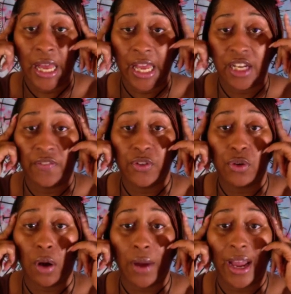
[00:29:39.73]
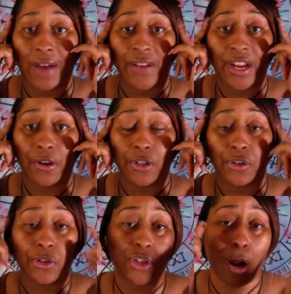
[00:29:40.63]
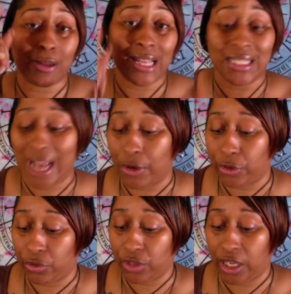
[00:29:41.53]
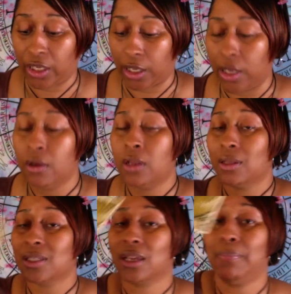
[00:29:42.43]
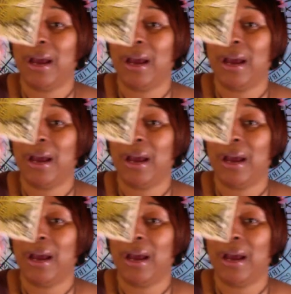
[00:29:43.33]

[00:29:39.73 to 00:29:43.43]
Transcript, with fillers: And if you don't have air in your chart, that's how you're thinking. Let's get